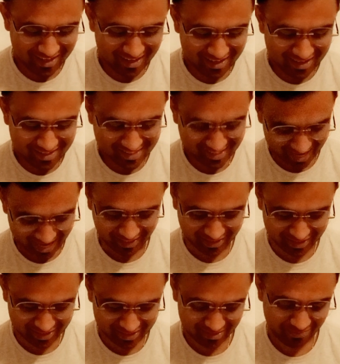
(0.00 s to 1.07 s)

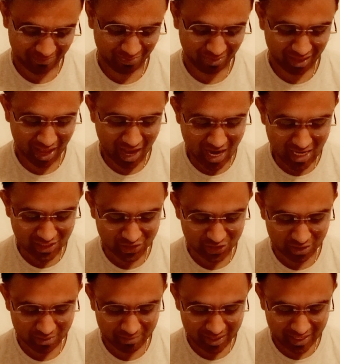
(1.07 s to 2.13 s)
Signs.
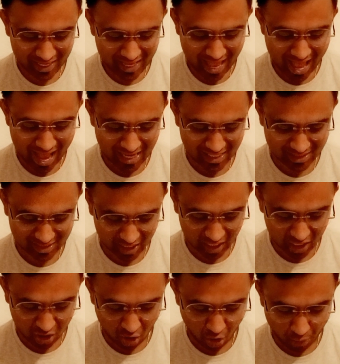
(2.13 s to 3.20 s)
Germany has a
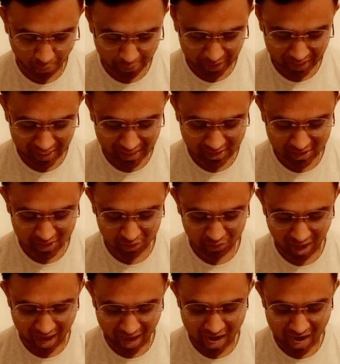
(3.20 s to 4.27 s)
comprehensive
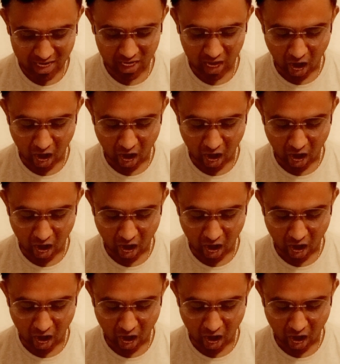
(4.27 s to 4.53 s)
and